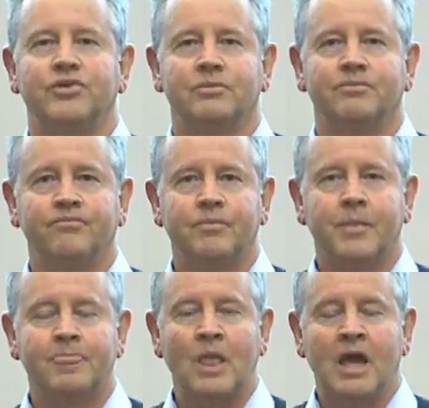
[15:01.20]
forth.
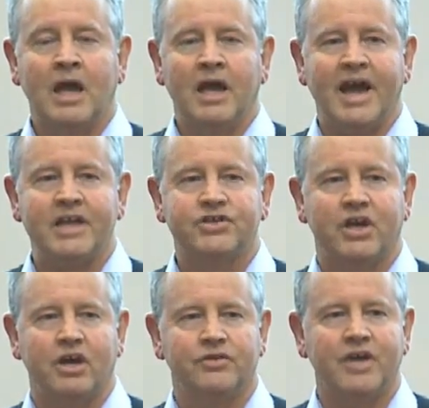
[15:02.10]
And
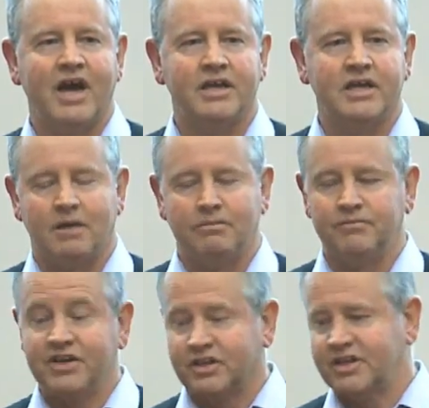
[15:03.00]
so
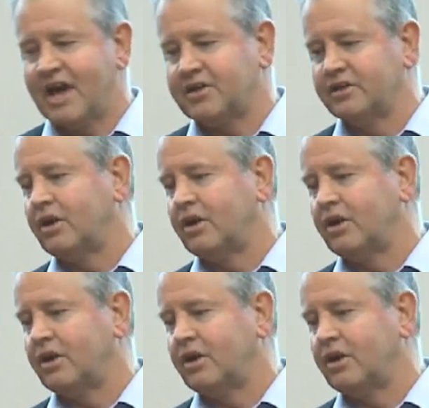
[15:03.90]
they did that,